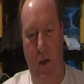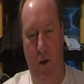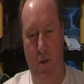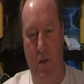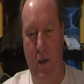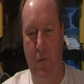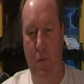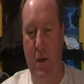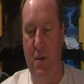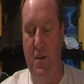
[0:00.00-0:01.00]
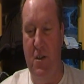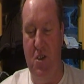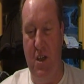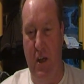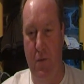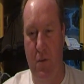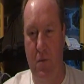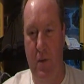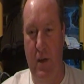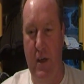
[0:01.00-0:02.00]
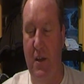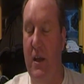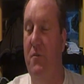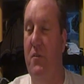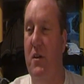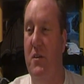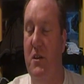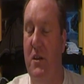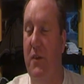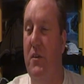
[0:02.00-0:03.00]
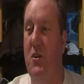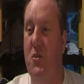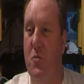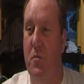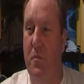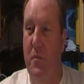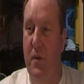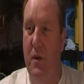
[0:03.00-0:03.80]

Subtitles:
because the information she'd given it to him.